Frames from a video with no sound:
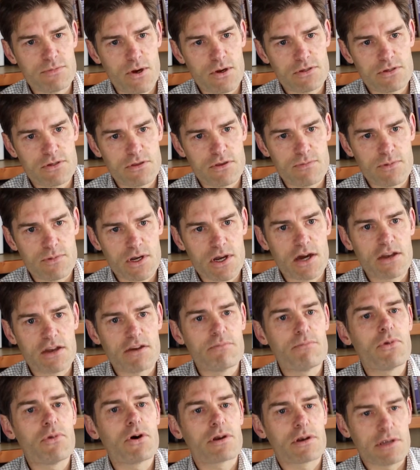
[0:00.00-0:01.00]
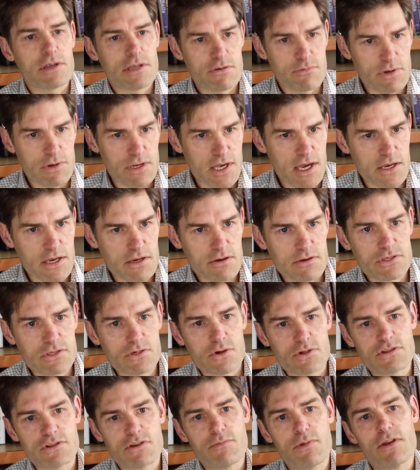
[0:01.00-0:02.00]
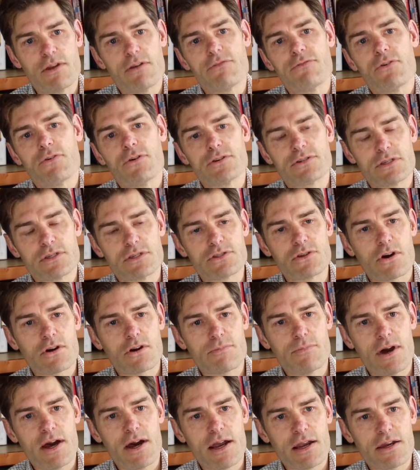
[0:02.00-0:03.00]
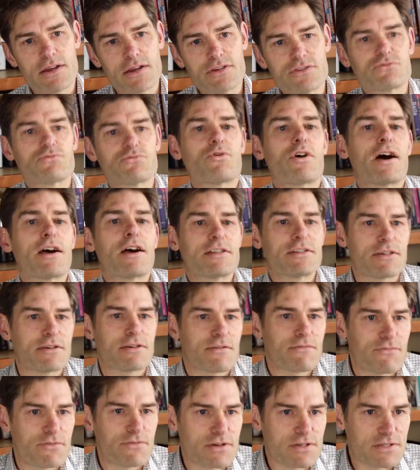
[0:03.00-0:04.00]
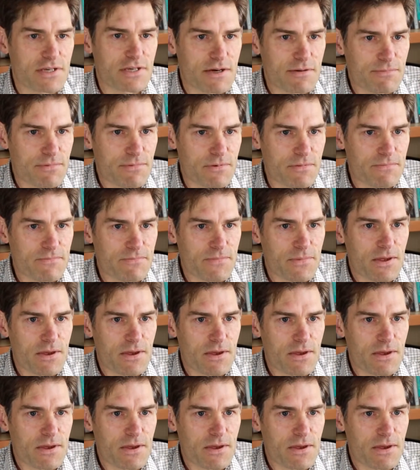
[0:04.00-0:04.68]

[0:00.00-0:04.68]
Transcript: Most of them are kind of bodily related sorts of metaphors. The stock market is rising, for example.